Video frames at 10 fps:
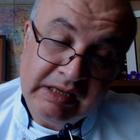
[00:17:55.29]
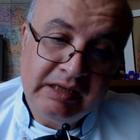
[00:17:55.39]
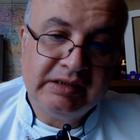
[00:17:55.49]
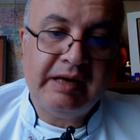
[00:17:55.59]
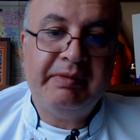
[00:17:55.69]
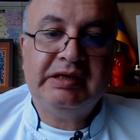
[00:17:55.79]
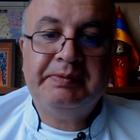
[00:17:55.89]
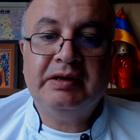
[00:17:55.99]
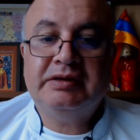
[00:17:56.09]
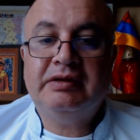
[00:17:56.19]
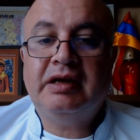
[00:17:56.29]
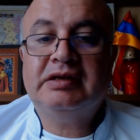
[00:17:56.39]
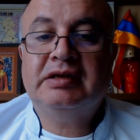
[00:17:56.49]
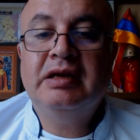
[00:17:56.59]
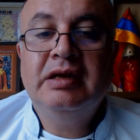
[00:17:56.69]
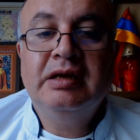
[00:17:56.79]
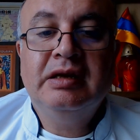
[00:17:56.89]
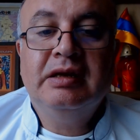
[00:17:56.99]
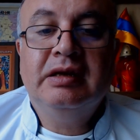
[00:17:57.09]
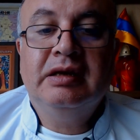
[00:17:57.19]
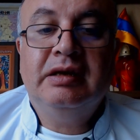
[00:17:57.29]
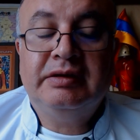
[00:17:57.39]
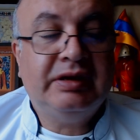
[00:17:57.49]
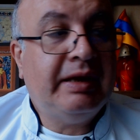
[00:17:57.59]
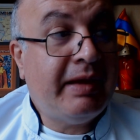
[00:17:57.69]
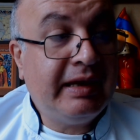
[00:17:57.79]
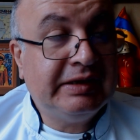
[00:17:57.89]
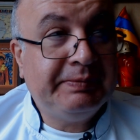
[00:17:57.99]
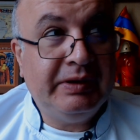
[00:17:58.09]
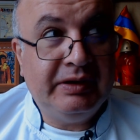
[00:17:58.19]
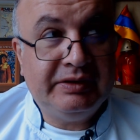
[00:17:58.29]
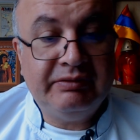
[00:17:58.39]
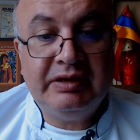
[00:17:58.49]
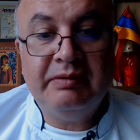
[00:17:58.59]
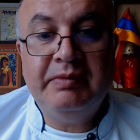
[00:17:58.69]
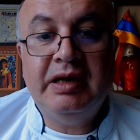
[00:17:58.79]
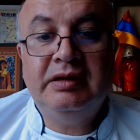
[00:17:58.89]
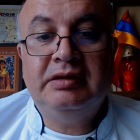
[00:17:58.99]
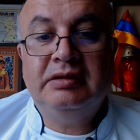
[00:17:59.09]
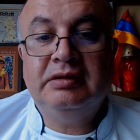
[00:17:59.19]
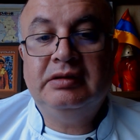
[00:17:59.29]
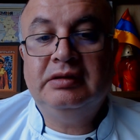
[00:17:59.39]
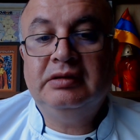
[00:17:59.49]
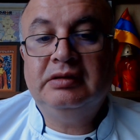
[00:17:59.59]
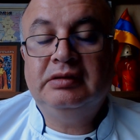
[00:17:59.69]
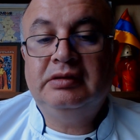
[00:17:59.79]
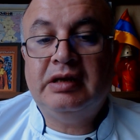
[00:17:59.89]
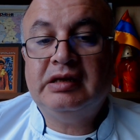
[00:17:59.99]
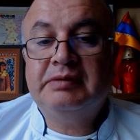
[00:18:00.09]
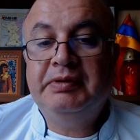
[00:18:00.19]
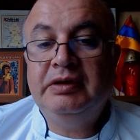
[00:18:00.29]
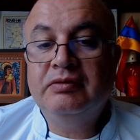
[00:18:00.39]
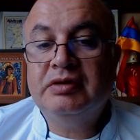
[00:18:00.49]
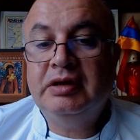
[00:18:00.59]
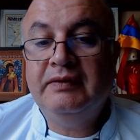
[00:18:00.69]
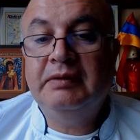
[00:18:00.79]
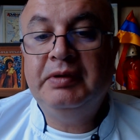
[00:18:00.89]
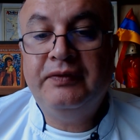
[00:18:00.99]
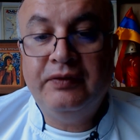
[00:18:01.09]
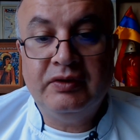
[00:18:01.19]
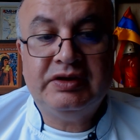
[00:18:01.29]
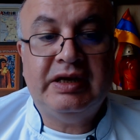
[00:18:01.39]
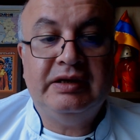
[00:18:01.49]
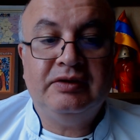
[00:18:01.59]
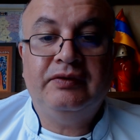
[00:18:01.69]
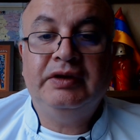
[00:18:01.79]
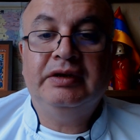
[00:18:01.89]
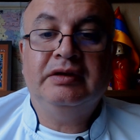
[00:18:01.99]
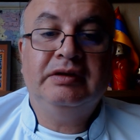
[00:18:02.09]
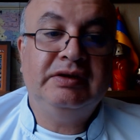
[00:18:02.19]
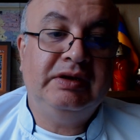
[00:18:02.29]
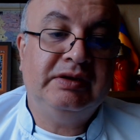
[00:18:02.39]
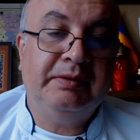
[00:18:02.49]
Some experts drugs some experts recommend uh, drugs be used even before signs of renal disease